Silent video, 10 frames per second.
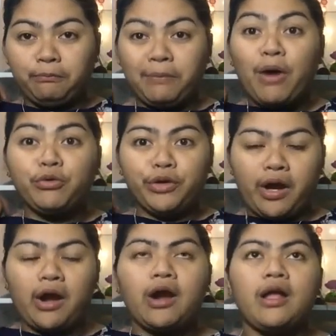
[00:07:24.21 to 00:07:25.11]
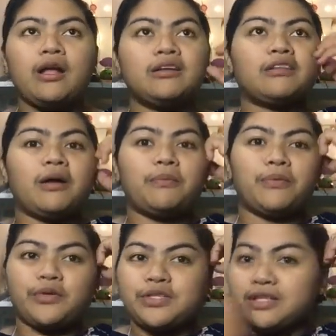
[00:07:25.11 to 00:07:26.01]
powder,
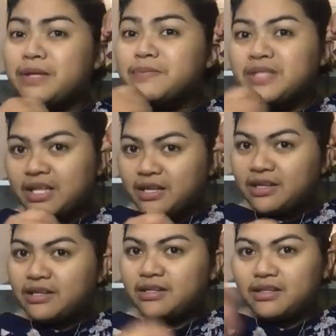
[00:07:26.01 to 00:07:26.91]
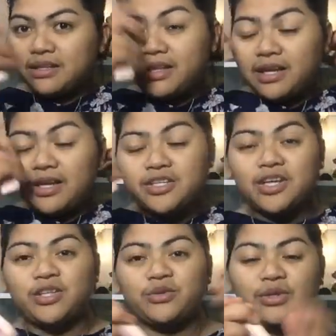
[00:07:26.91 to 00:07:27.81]
tapos lipstick, and then
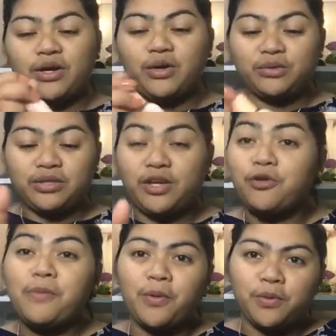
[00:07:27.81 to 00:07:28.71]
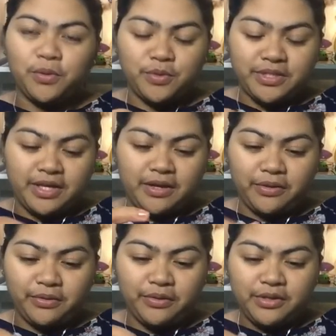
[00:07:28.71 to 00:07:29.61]
eyeshadow ng kaunti, kung mag-hosting ako.